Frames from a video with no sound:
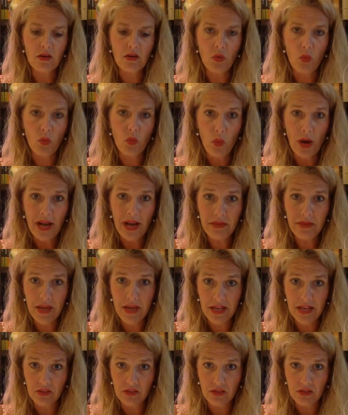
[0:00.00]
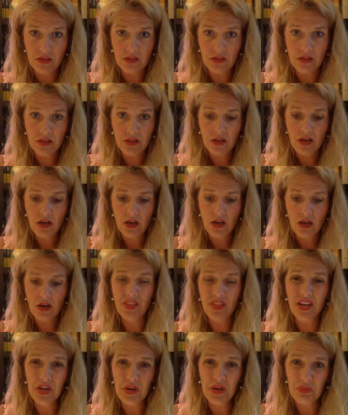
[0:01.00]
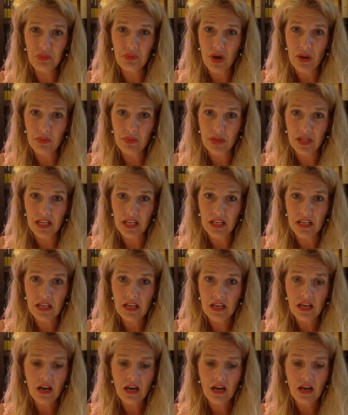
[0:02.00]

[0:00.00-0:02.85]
White males that own property.